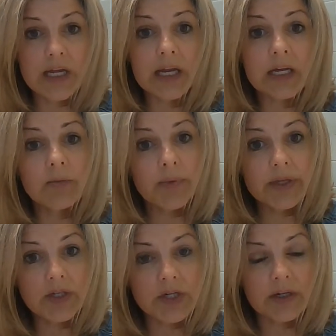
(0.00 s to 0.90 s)
and
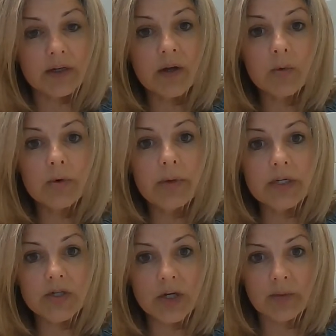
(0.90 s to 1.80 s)
completion will be
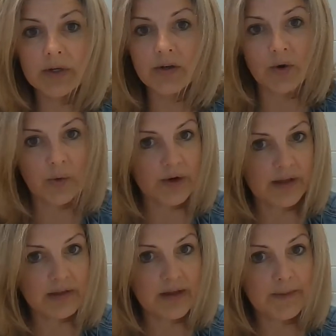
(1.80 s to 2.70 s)
determined
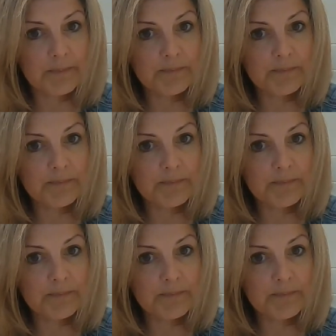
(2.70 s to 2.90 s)
accordingly.